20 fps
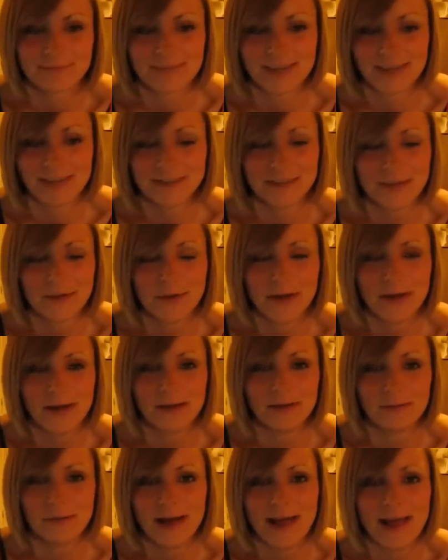I don't
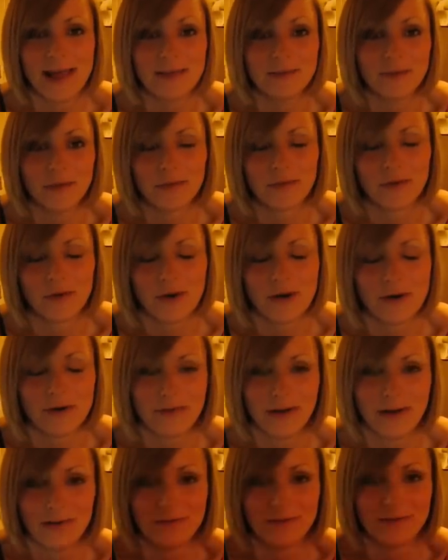know. I hate the thought of
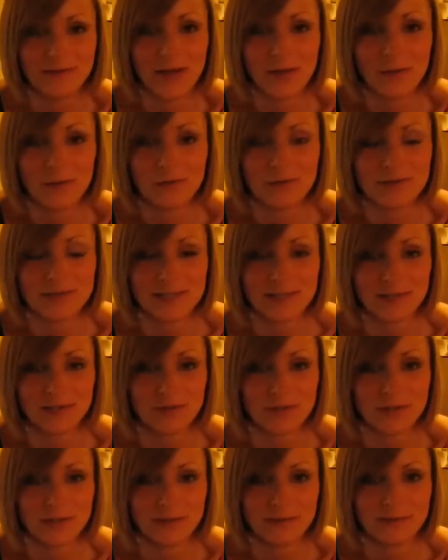having no other
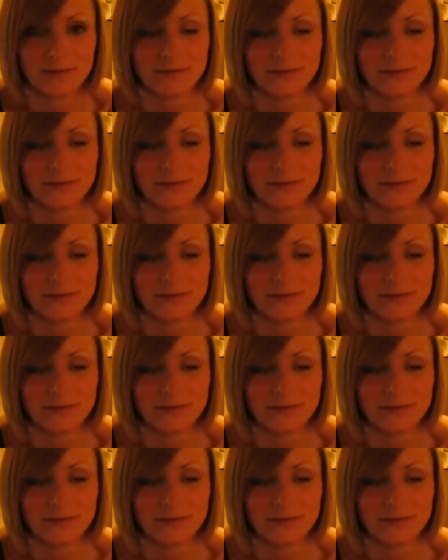children.